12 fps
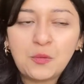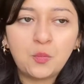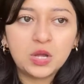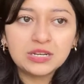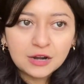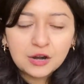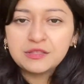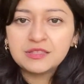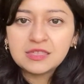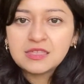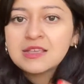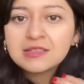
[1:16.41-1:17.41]
what are the
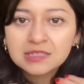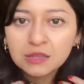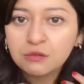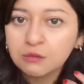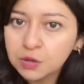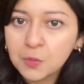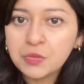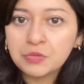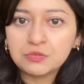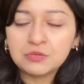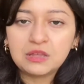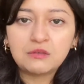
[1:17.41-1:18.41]
things that you go
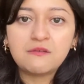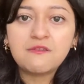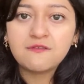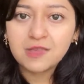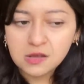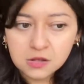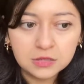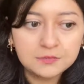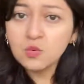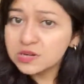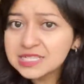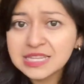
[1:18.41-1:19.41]
through, that you feel?
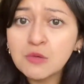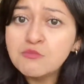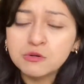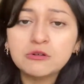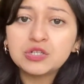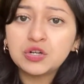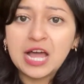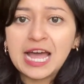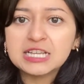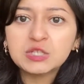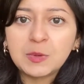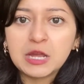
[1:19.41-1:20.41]
What is the emotional
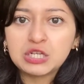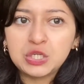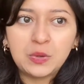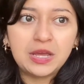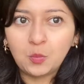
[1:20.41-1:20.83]
aspect to it?